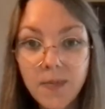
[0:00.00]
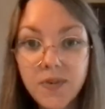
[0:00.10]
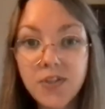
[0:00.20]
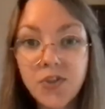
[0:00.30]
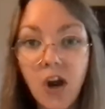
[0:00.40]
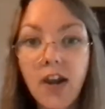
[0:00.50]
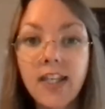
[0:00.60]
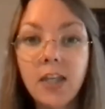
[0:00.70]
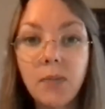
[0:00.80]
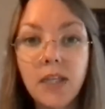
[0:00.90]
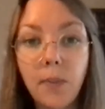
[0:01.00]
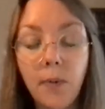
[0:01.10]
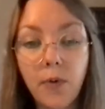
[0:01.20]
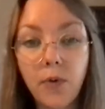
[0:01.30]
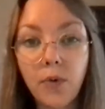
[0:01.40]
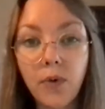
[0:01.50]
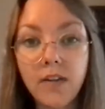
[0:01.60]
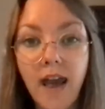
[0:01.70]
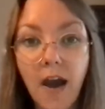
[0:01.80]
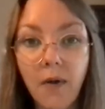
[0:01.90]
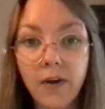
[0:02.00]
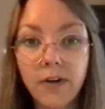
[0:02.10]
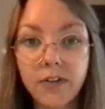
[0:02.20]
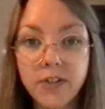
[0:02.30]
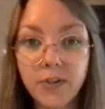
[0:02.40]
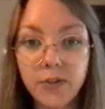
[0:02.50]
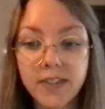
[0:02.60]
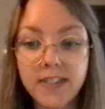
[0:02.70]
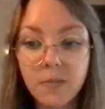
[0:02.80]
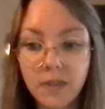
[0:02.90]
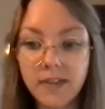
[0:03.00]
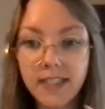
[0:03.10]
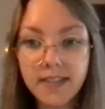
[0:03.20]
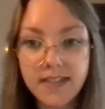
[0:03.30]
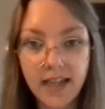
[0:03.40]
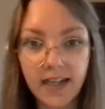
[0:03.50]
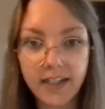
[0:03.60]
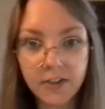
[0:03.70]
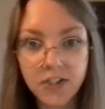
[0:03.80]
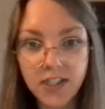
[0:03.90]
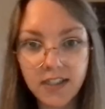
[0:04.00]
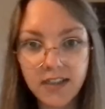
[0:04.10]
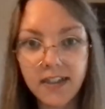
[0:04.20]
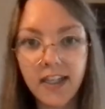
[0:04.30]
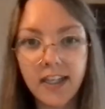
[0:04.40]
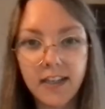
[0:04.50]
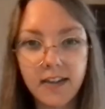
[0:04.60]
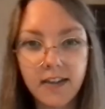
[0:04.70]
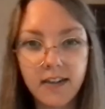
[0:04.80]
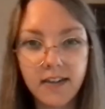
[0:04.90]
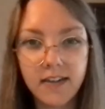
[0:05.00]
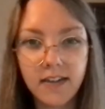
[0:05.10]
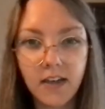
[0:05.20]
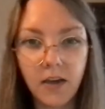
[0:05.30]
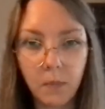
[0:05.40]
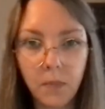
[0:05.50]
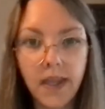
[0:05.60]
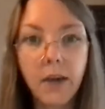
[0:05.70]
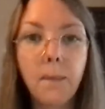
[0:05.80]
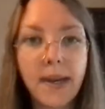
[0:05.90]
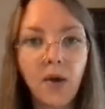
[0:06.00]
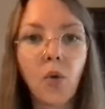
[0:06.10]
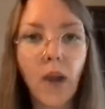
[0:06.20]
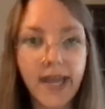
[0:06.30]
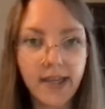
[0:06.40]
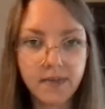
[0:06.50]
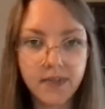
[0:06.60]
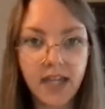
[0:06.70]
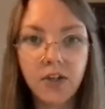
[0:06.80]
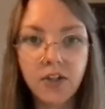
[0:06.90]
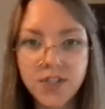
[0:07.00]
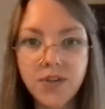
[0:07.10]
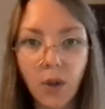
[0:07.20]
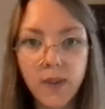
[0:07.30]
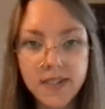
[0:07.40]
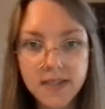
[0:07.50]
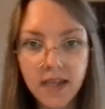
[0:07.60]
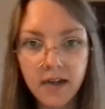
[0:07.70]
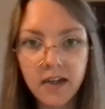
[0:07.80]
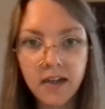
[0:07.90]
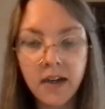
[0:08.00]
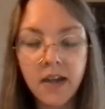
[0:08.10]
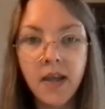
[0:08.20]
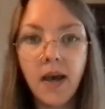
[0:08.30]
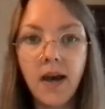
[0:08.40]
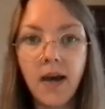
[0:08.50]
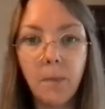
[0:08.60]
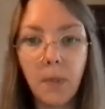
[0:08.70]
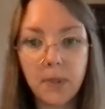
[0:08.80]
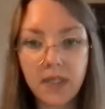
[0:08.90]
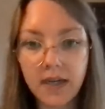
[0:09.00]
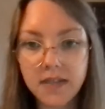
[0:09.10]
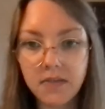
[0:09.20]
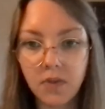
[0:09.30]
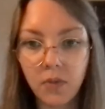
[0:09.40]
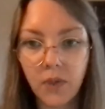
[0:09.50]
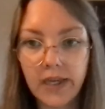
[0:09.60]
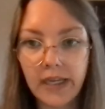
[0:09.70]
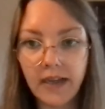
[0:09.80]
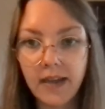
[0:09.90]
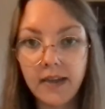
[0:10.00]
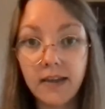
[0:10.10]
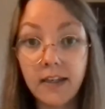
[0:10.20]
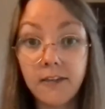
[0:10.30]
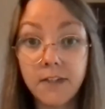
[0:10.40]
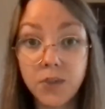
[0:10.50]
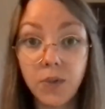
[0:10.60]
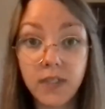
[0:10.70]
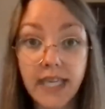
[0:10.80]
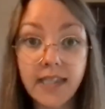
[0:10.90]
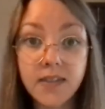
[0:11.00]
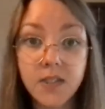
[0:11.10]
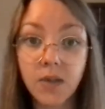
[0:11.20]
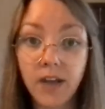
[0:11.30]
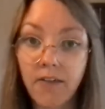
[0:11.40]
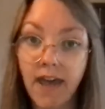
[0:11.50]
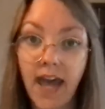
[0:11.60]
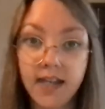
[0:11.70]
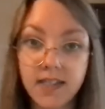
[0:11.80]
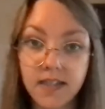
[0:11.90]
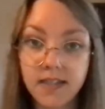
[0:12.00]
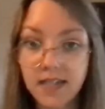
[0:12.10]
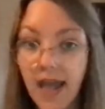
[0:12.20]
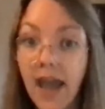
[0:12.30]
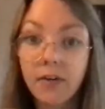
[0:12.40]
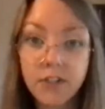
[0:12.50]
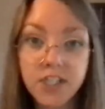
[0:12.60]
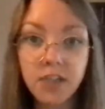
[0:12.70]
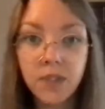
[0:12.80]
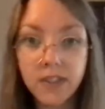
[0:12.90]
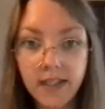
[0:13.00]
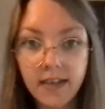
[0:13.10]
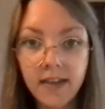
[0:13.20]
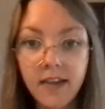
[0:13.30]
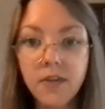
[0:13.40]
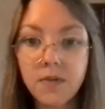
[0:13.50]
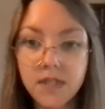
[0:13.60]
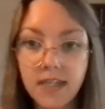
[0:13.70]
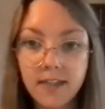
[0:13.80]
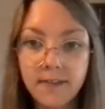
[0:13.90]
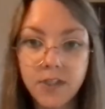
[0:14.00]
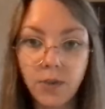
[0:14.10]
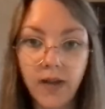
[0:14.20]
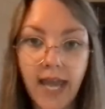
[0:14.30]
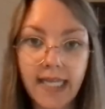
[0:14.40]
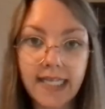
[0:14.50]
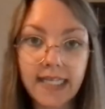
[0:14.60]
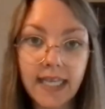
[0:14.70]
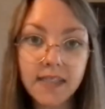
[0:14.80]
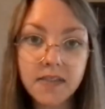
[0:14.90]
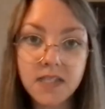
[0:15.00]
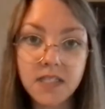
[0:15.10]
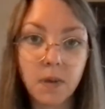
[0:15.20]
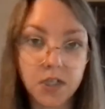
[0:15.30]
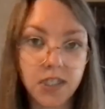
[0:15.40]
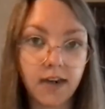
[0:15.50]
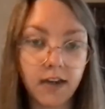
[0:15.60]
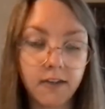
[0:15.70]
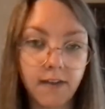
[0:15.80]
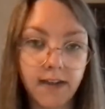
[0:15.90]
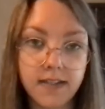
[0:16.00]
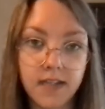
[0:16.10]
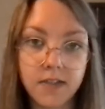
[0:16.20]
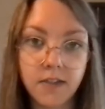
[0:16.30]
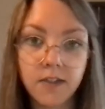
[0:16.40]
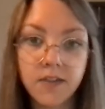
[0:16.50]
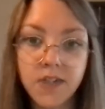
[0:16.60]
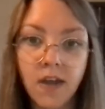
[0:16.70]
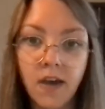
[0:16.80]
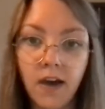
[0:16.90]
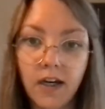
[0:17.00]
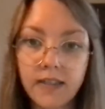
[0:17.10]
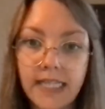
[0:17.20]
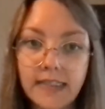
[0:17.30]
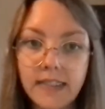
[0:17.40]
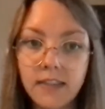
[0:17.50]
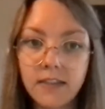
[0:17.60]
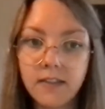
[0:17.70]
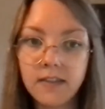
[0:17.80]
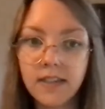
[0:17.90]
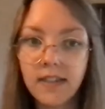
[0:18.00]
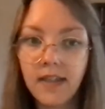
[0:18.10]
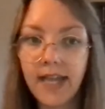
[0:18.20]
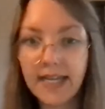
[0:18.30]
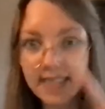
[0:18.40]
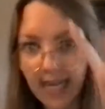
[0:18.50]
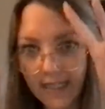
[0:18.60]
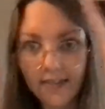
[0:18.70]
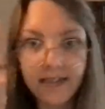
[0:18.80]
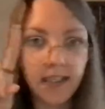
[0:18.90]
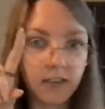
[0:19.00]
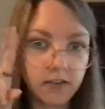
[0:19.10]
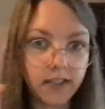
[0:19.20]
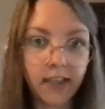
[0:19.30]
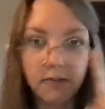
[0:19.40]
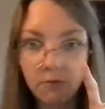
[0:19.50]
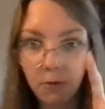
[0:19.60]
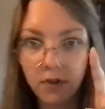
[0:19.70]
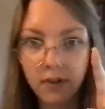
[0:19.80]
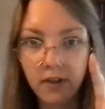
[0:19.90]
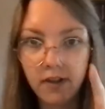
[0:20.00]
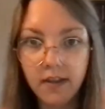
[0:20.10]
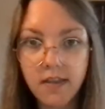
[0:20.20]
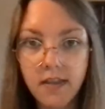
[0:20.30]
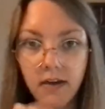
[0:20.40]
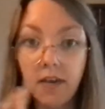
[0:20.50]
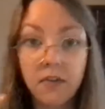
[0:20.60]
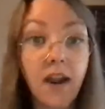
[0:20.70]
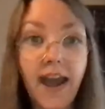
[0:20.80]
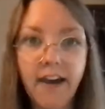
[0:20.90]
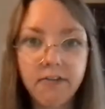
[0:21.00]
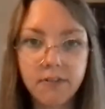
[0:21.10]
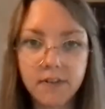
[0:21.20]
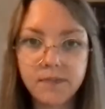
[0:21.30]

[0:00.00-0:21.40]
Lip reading: She's drawing in people who allow her to experience that energy in a bigger way. The energy is always there, but because of the way individual gates don't have access to energy, really, those individual hanging gates, especially in undefined centers, are like little antennas that are looking for their other half,